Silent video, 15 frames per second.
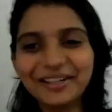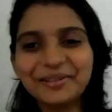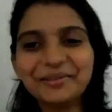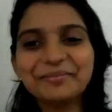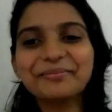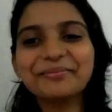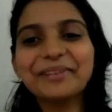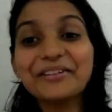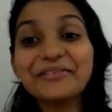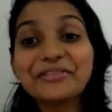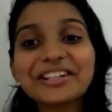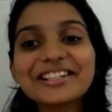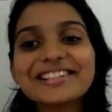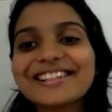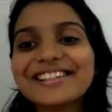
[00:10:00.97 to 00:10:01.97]
my
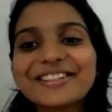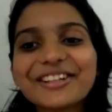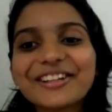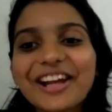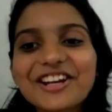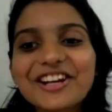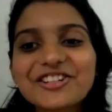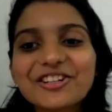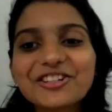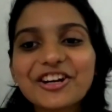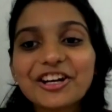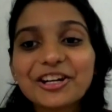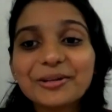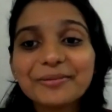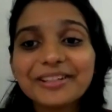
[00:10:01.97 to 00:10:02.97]
first international
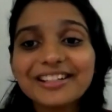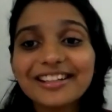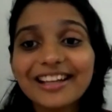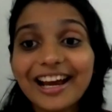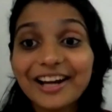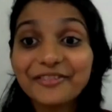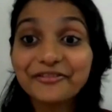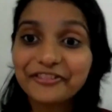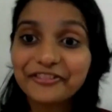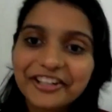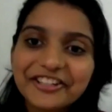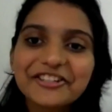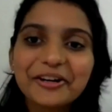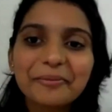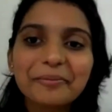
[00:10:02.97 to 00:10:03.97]
tournament and
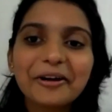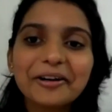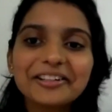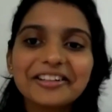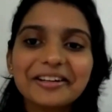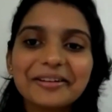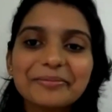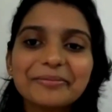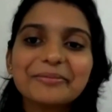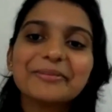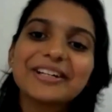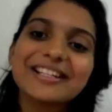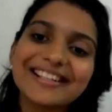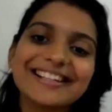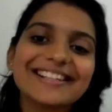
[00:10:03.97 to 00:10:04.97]
first abroad trip
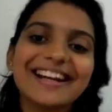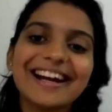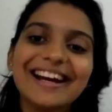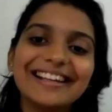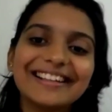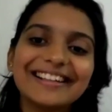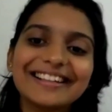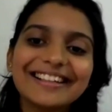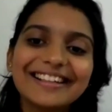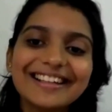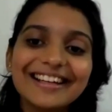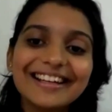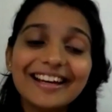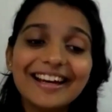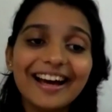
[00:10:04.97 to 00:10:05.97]
was Israel.
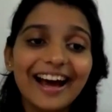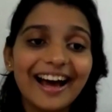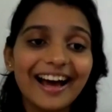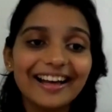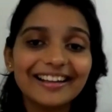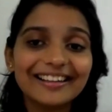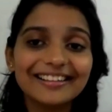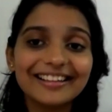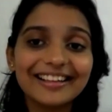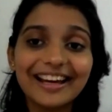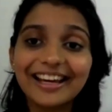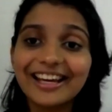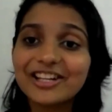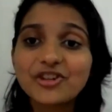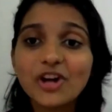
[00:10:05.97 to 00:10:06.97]
And I
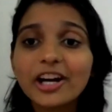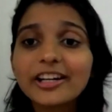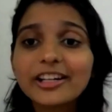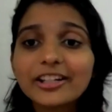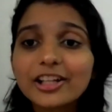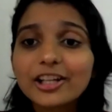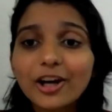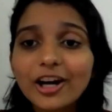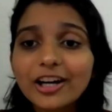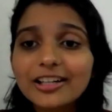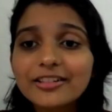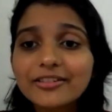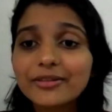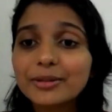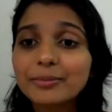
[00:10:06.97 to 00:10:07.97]
enjoyed it a lot
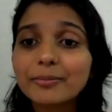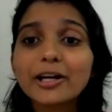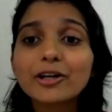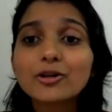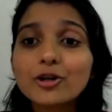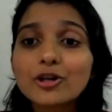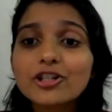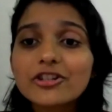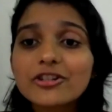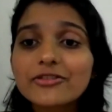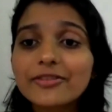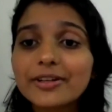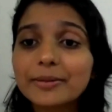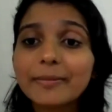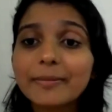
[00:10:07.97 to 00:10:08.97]
with my coach,
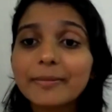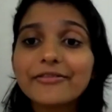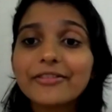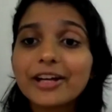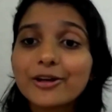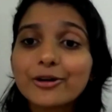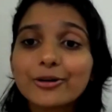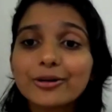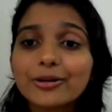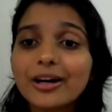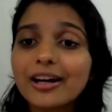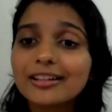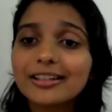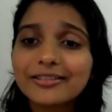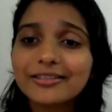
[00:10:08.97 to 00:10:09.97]
with my fellow
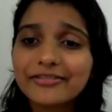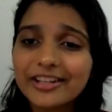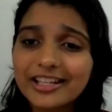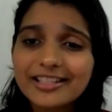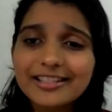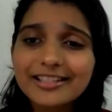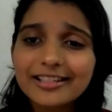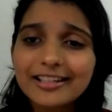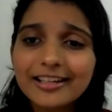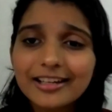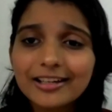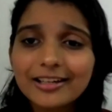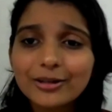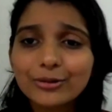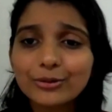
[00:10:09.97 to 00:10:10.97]
other friends
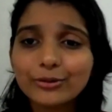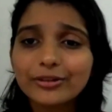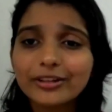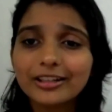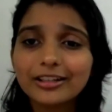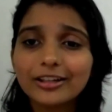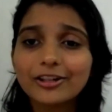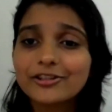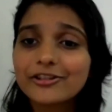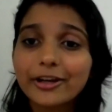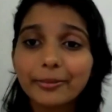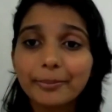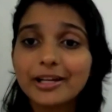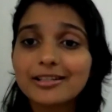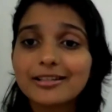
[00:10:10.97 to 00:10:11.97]
who were also
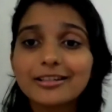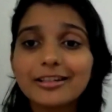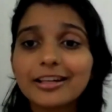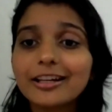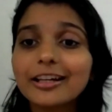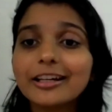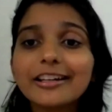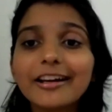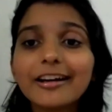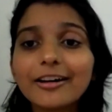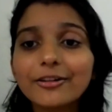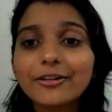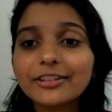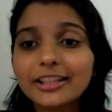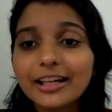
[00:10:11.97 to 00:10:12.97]
representing India
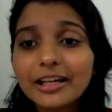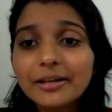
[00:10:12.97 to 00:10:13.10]
over there.